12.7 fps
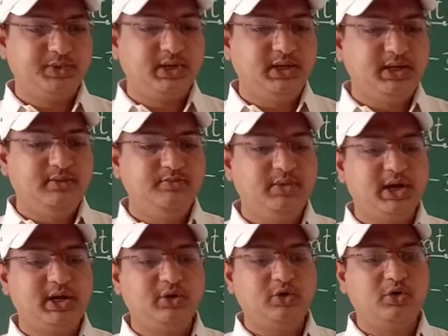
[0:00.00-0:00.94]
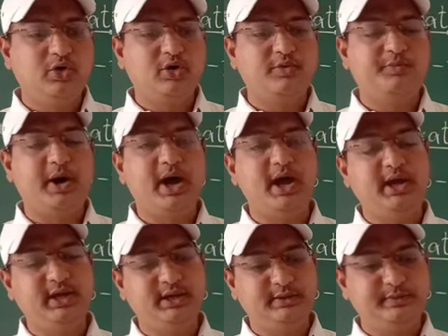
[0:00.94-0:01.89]
Timber, oak,
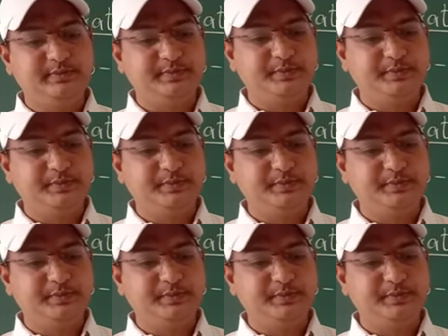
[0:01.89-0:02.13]
pine,